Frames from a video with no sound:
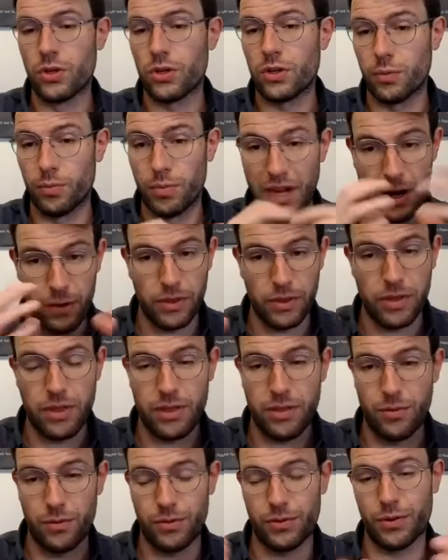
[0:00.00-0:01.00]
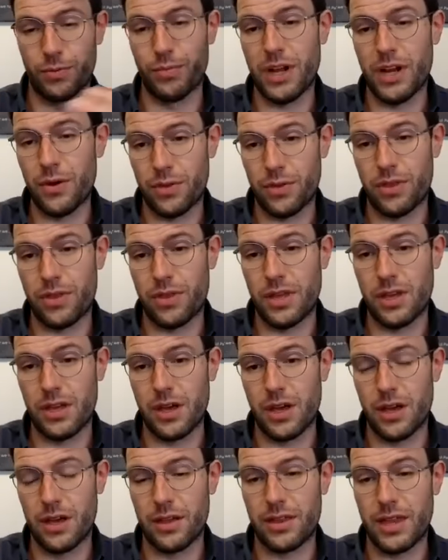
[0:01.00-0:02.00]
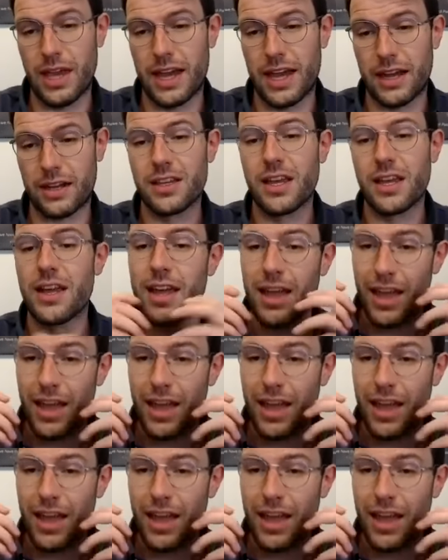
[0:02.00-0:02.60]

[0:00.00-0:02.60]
comply with the act,